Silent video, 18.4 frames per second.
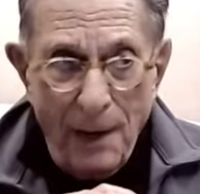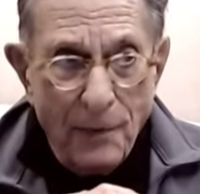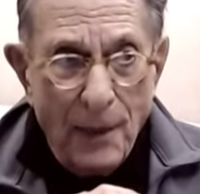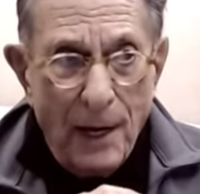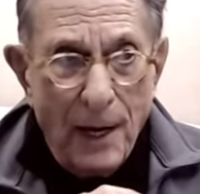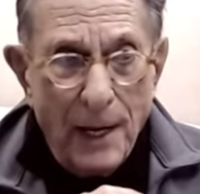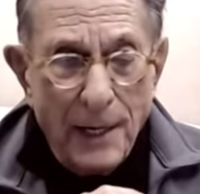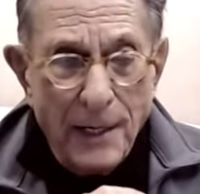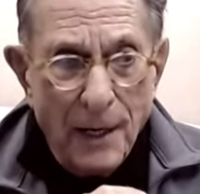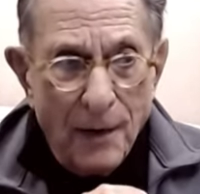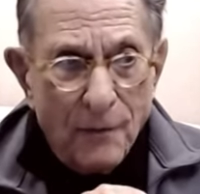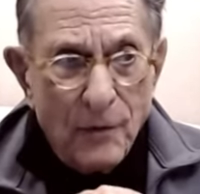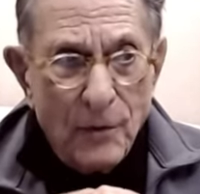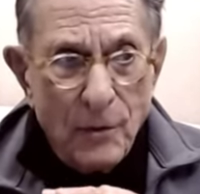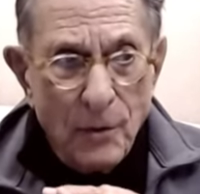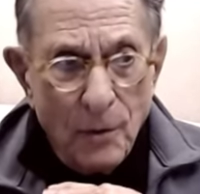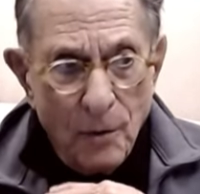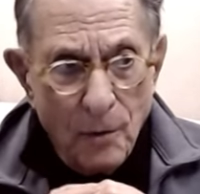that I
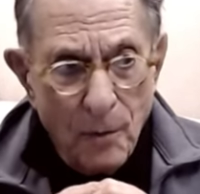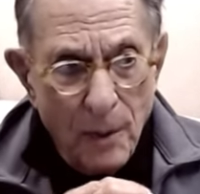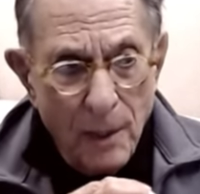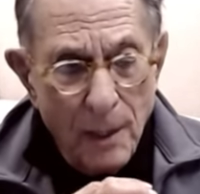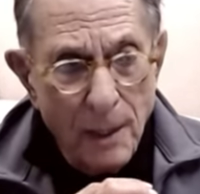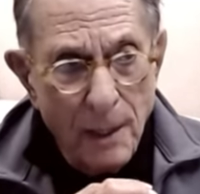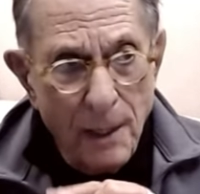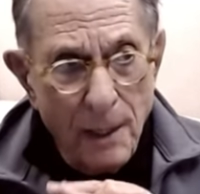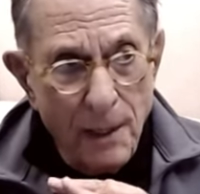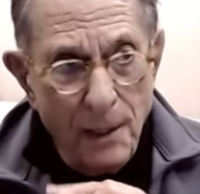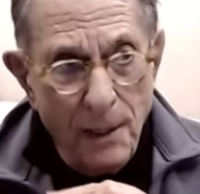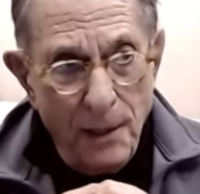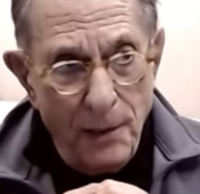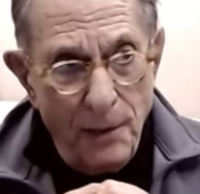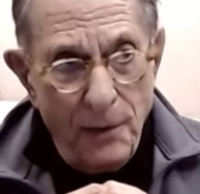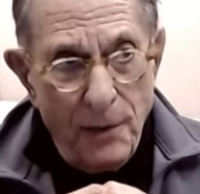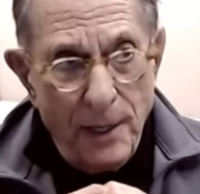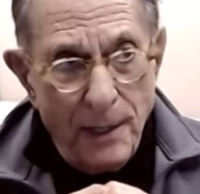never knew
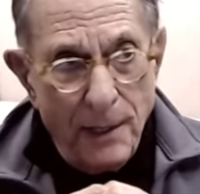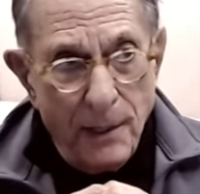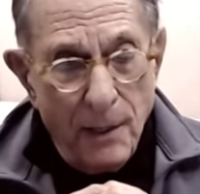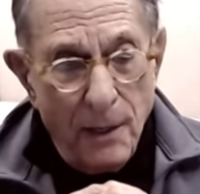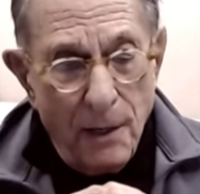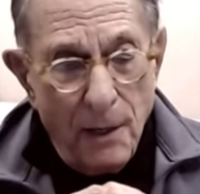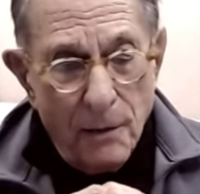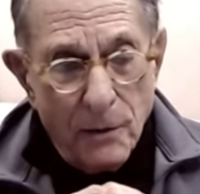that